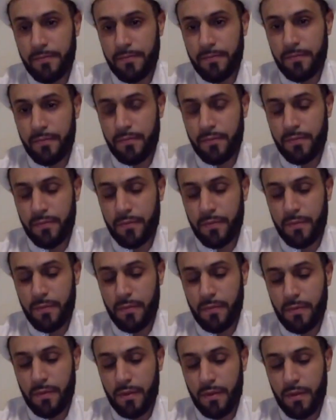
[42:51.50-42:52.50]

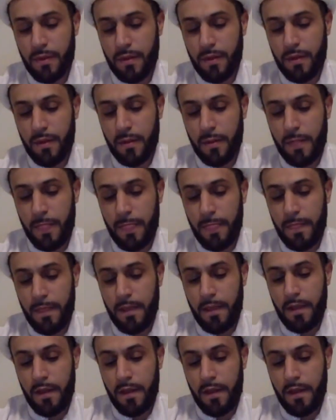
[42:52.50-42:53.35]
(silence)